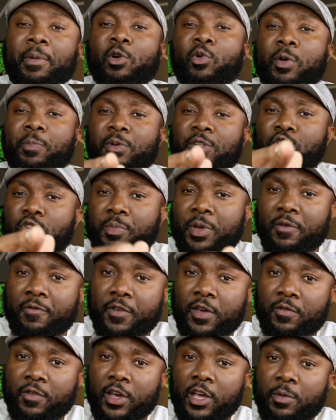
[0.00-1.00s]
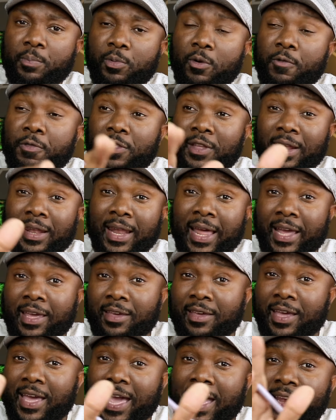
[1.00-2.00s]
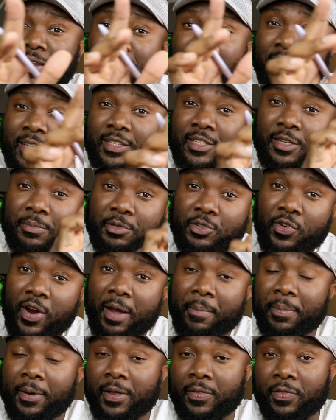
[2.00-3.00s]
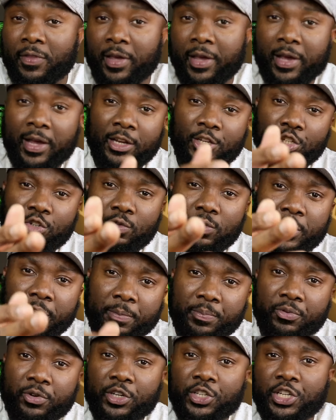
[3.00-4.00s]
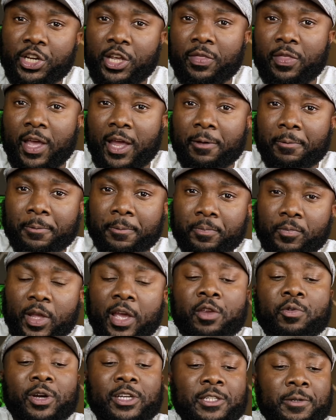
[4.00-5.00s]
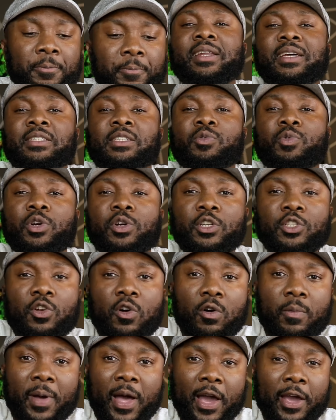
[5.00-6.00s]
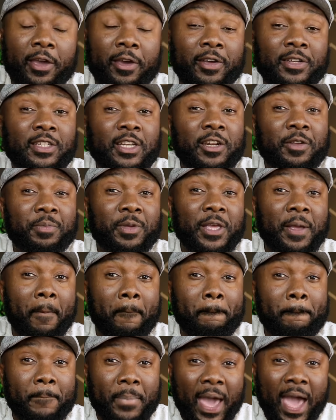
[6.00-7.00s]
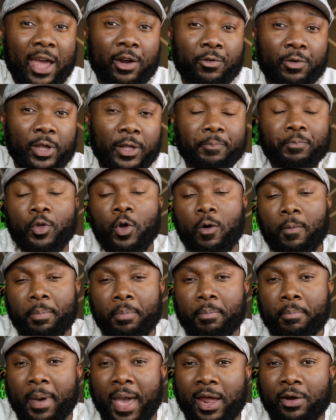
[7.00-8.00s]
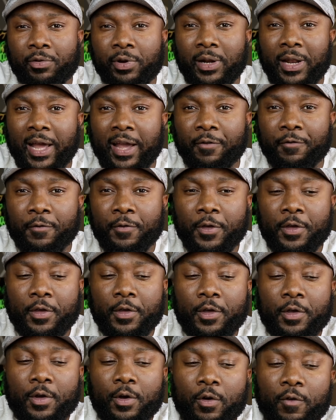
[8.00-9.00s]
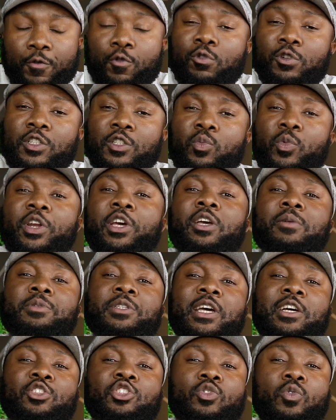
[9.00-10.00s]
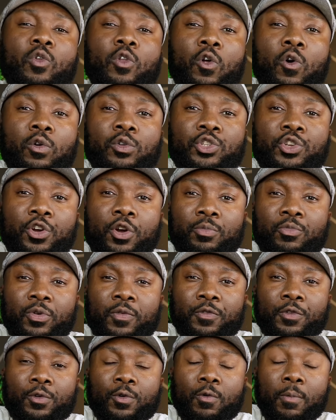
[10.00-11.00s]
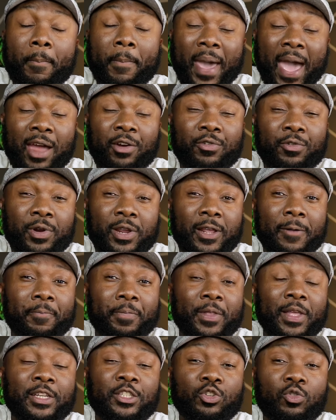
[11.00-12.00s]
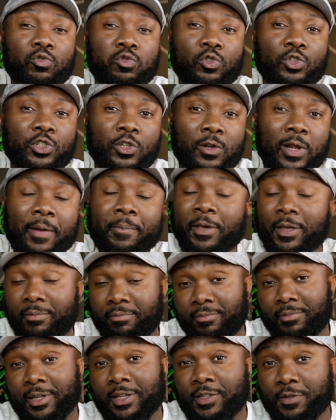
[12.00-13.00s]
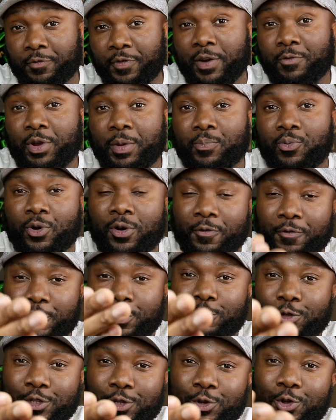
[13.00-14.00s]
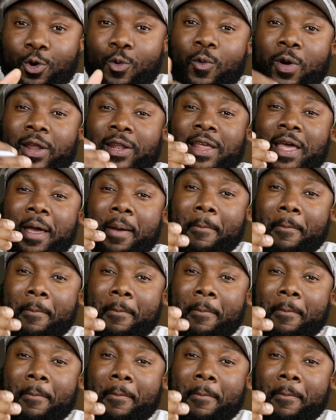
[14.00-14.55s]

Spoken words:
And by the way, please do me a favor, hit both the like and the subscribe button there. I truly appreciate that. Anyways, the next thing we're going to talk about here is going to be battery life. Of course, when it comes down to long-term review, battery is crucial. I mean, it's very important for you to know what